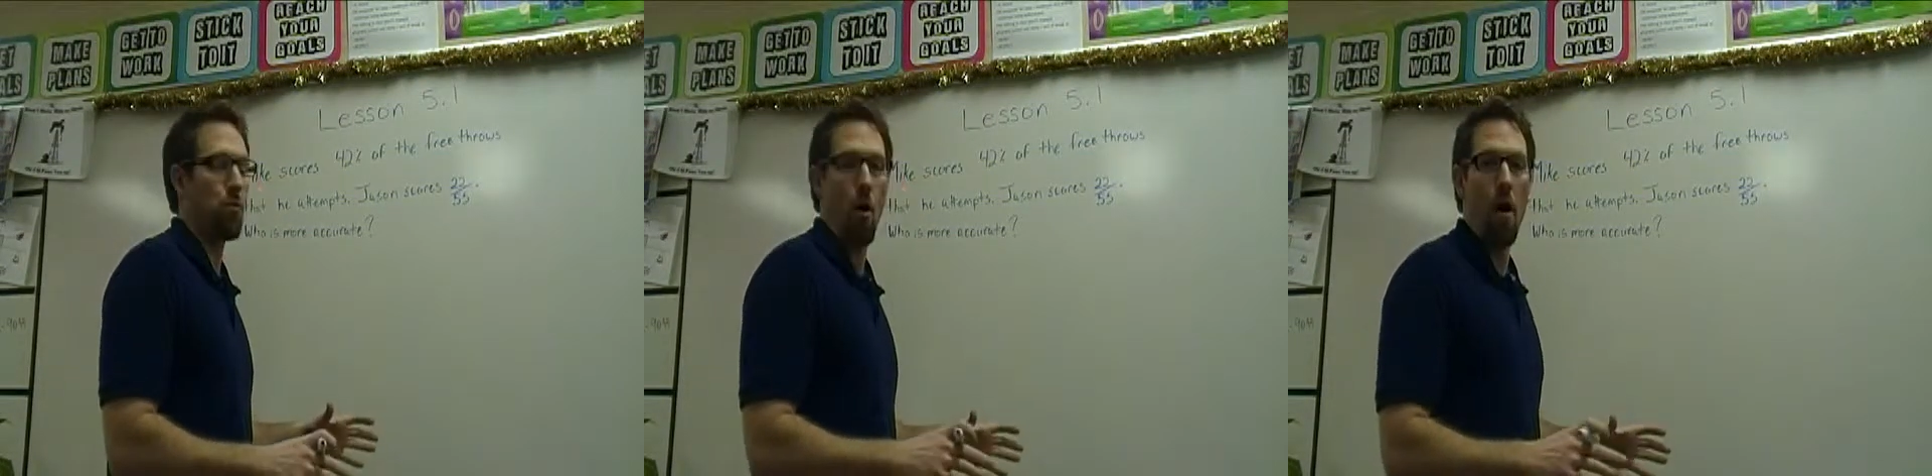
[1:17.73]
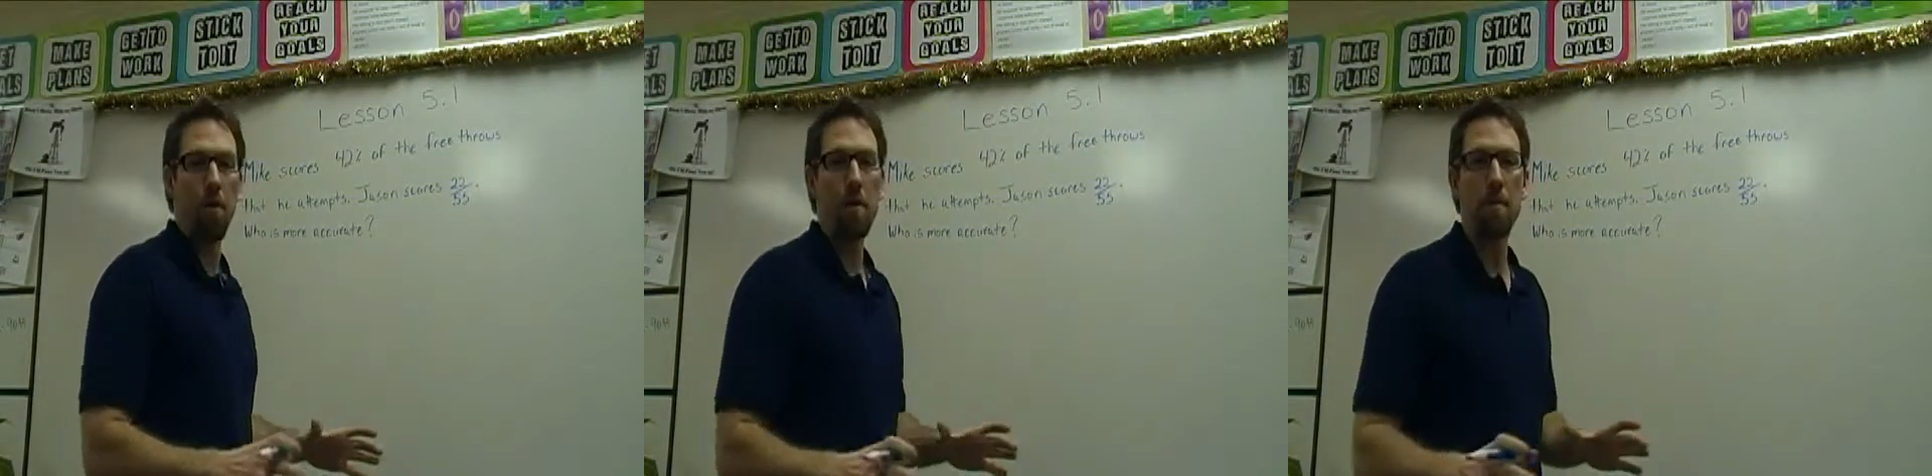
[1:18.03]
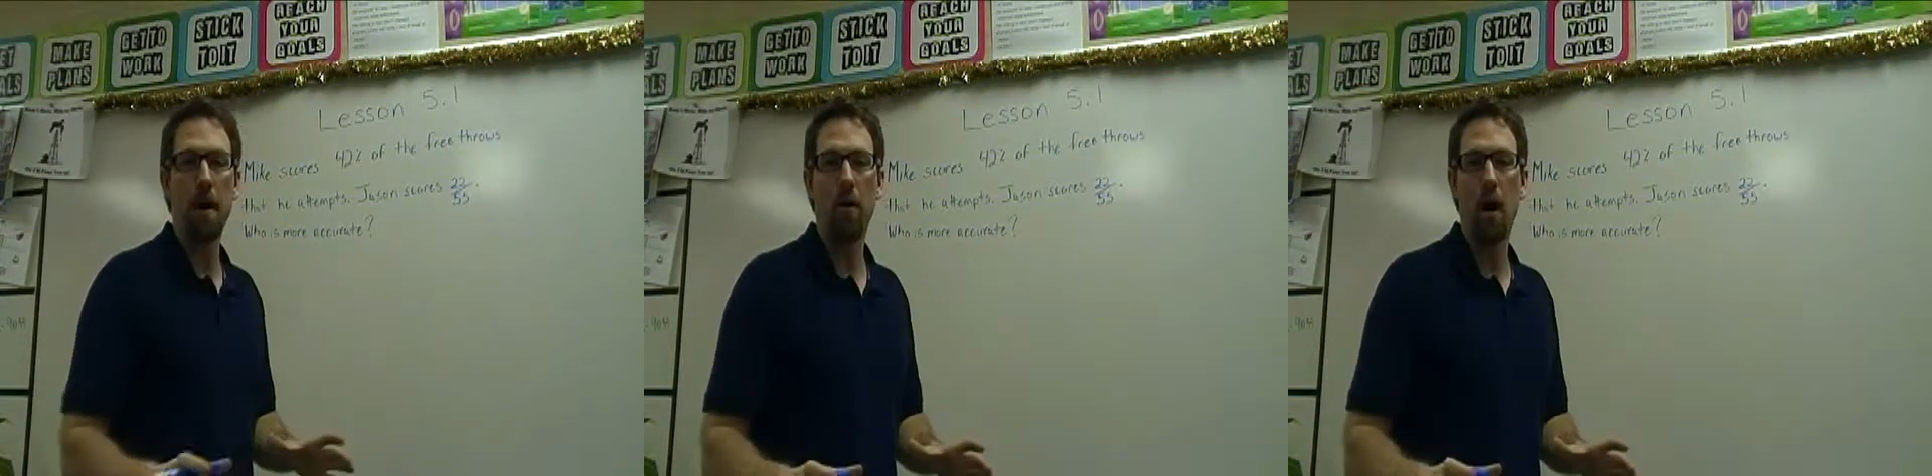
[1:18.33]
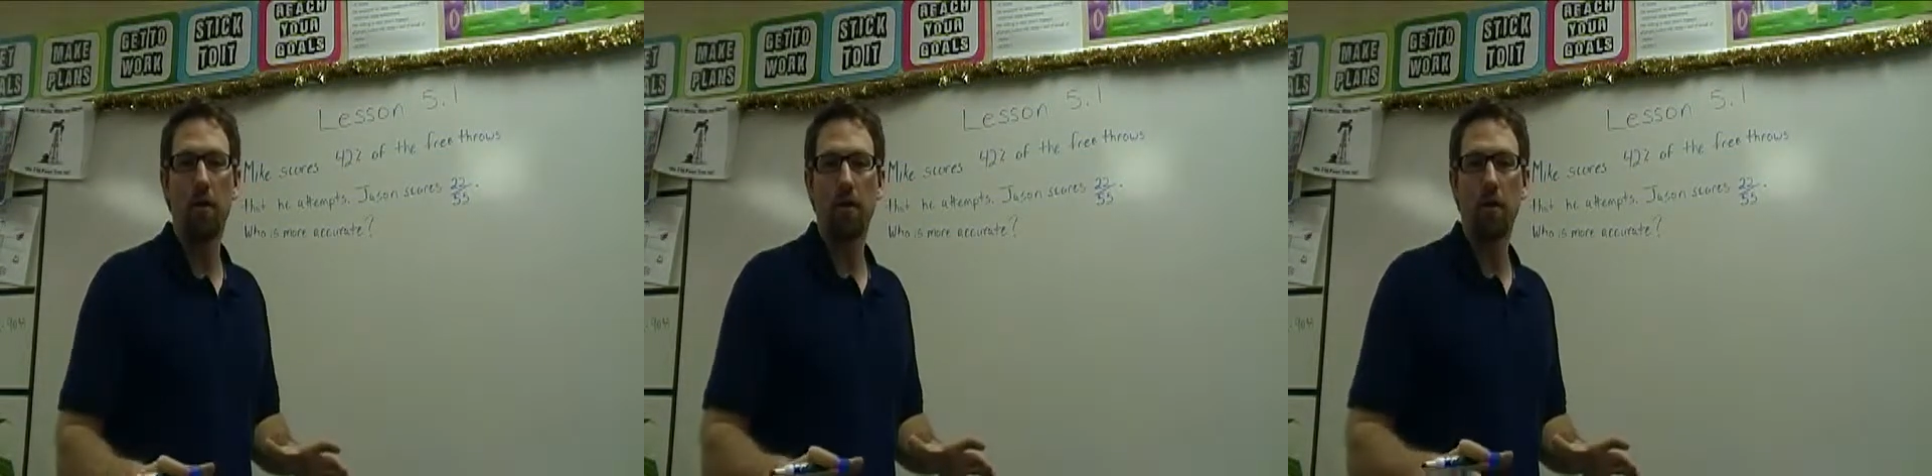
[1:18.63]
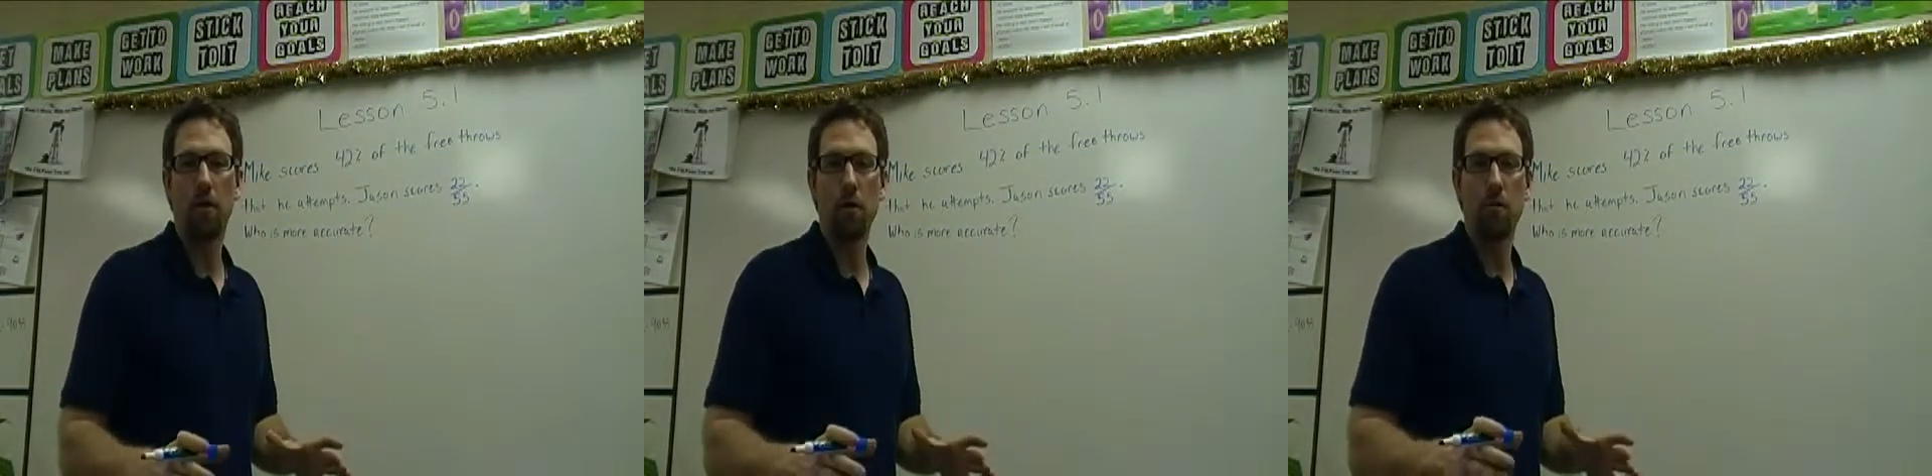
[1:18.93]
probably better off
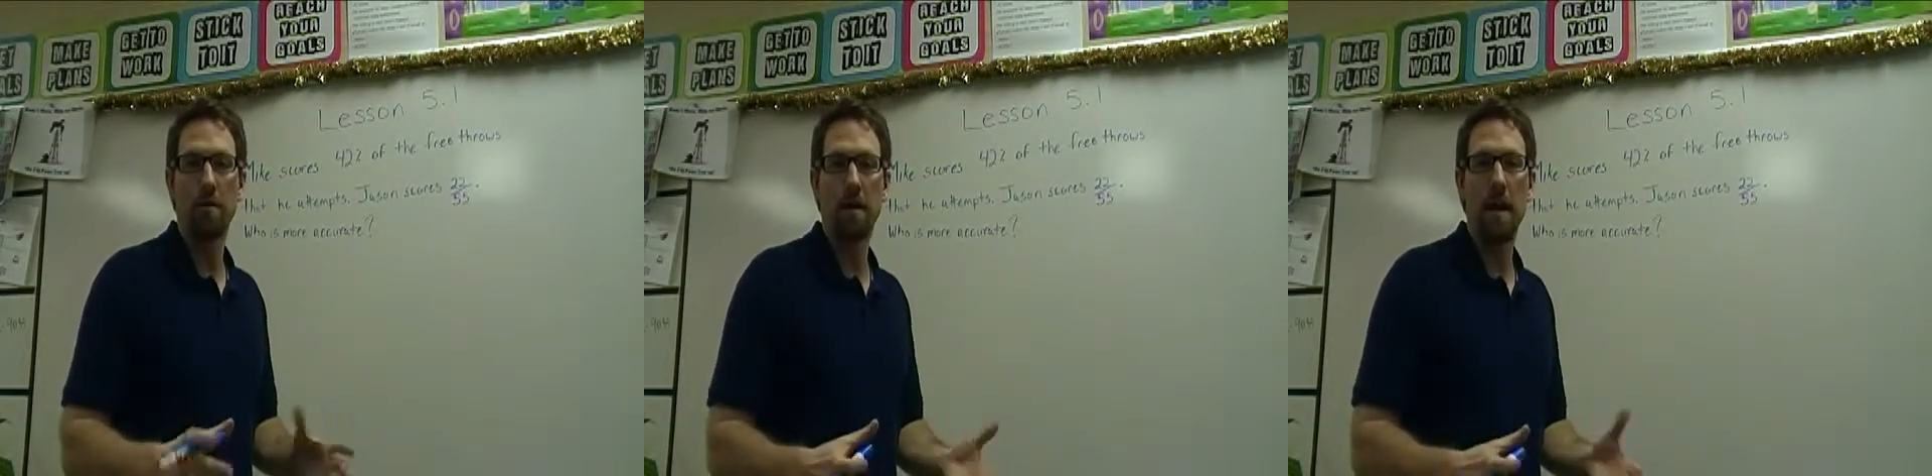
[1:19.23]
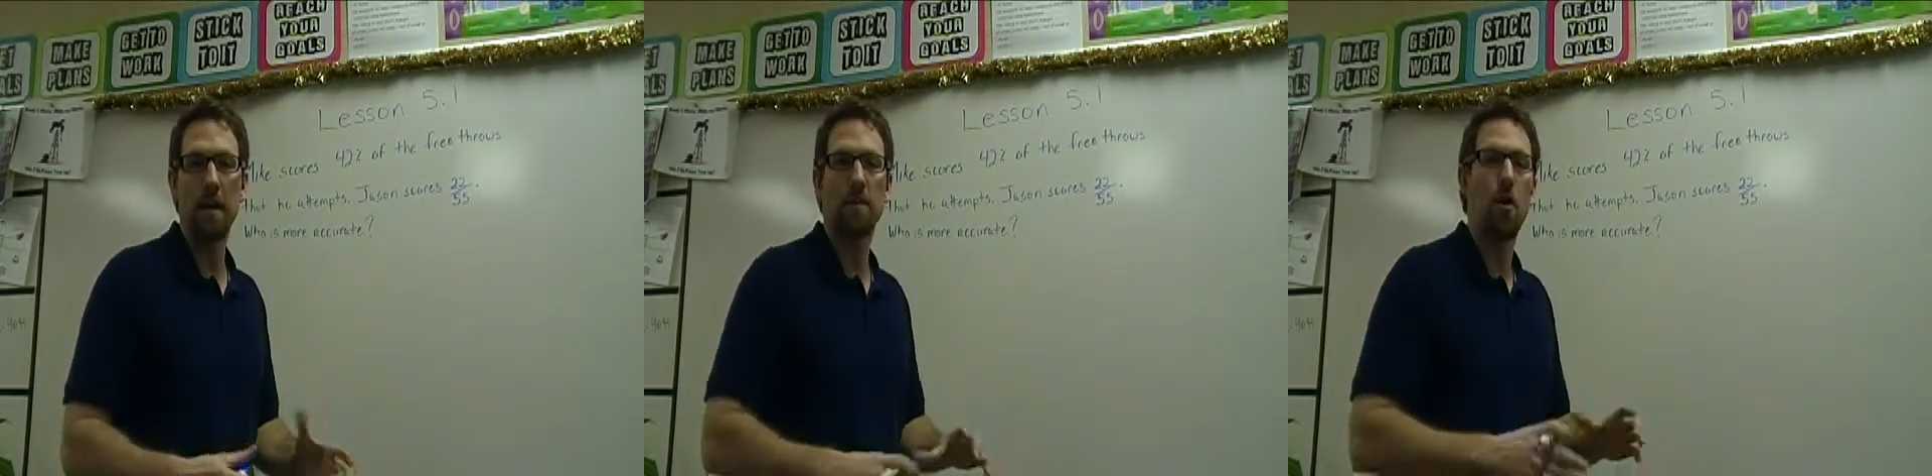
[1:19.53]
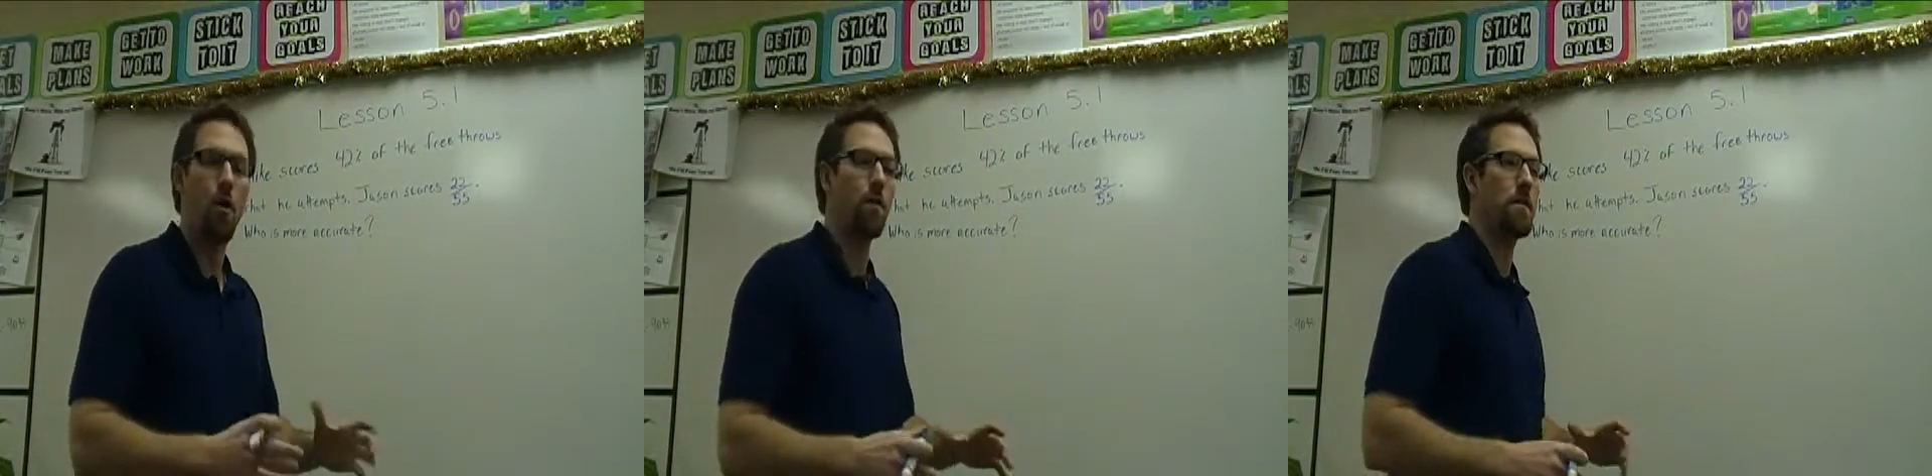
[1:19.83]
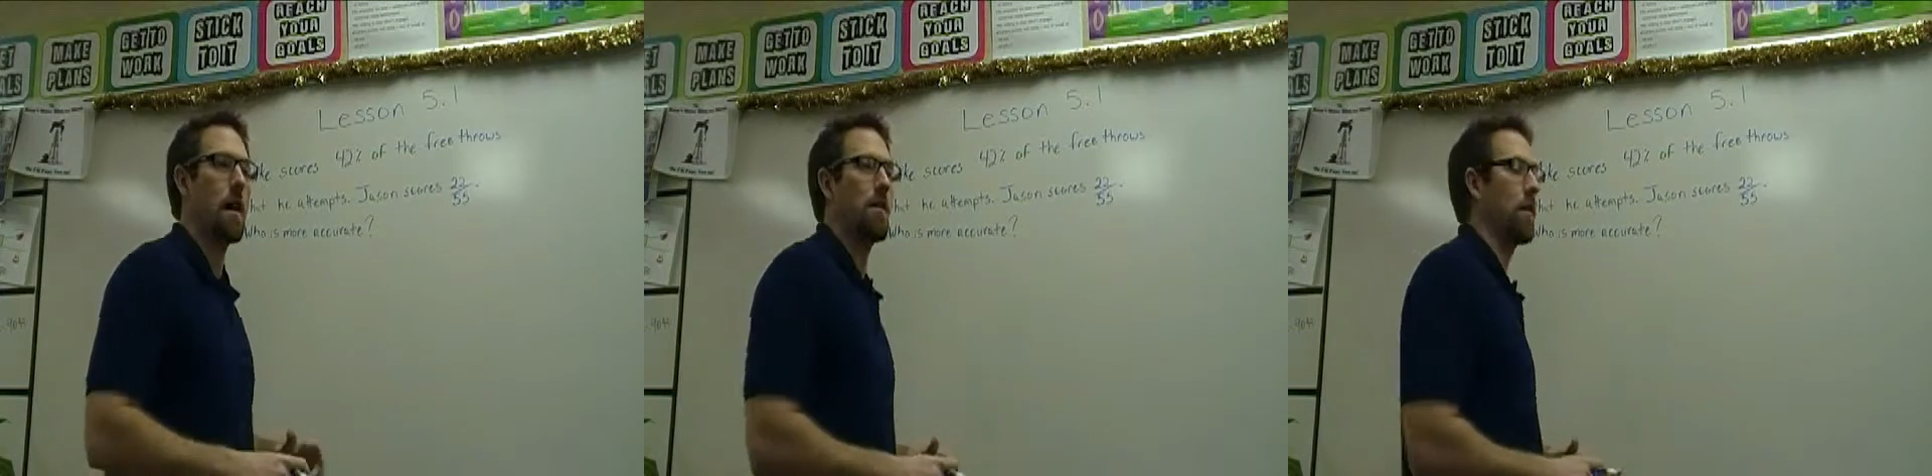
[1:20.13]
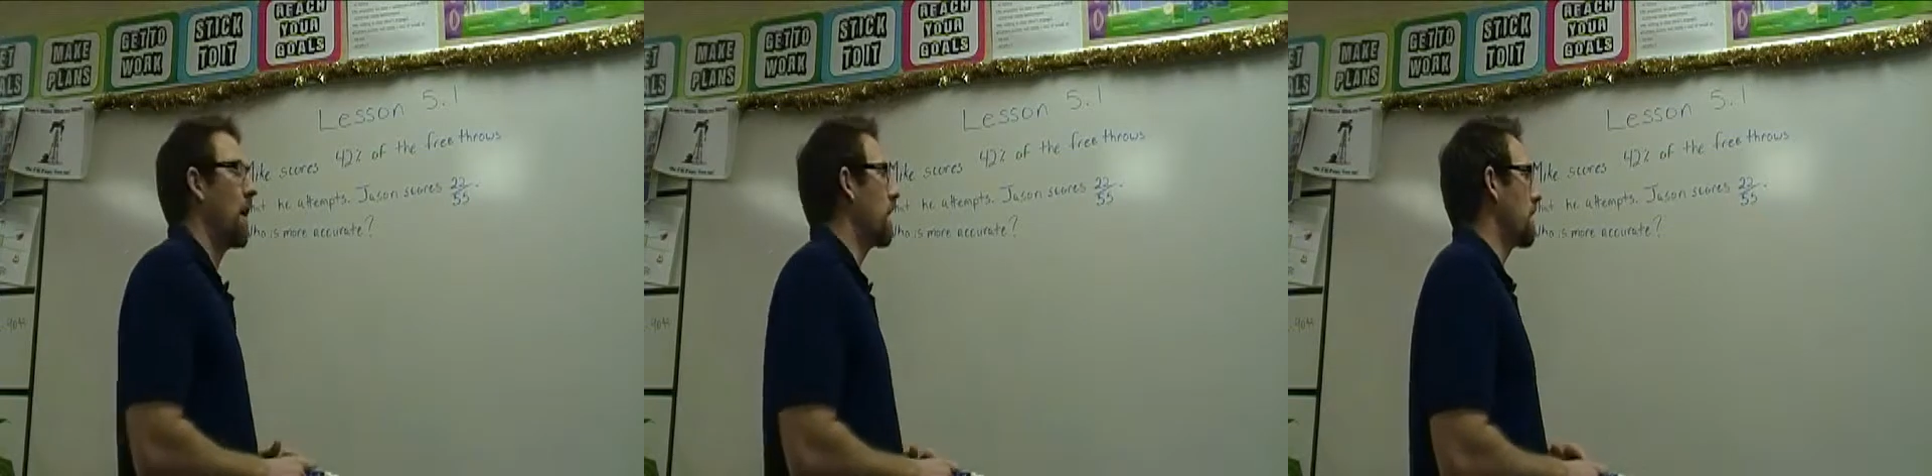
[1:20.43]
to go with percent. It's always out
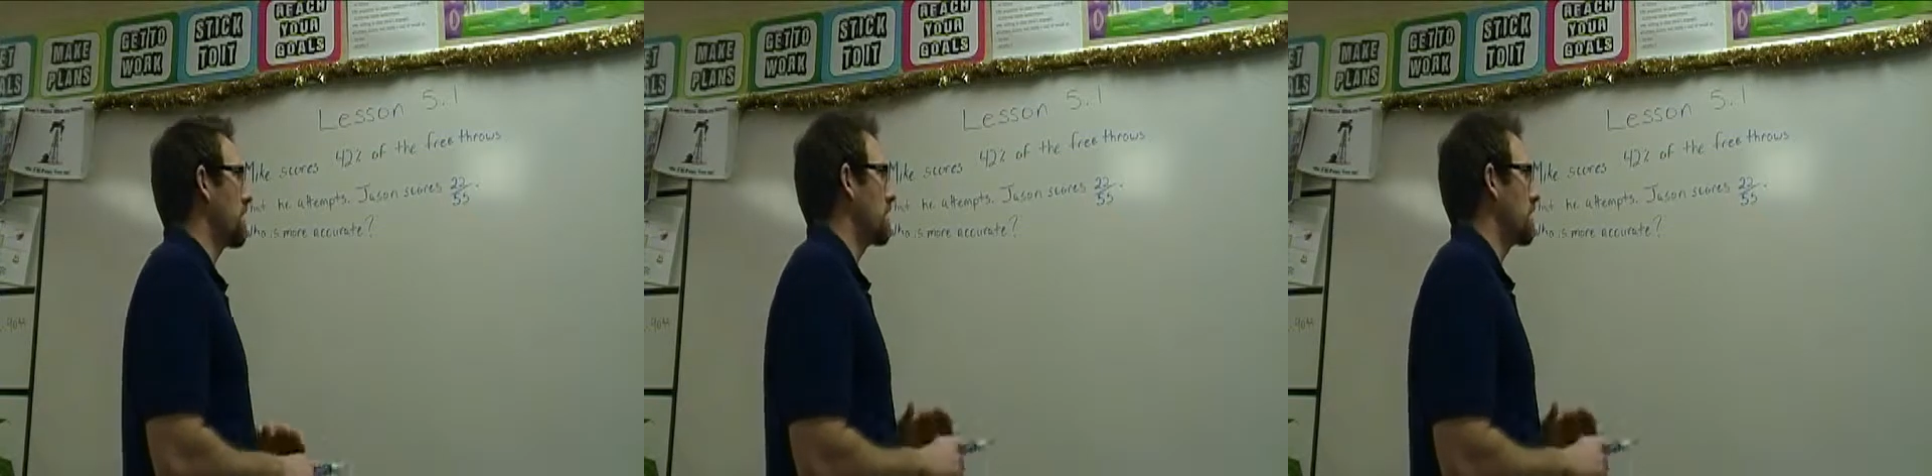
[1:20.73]
of 100.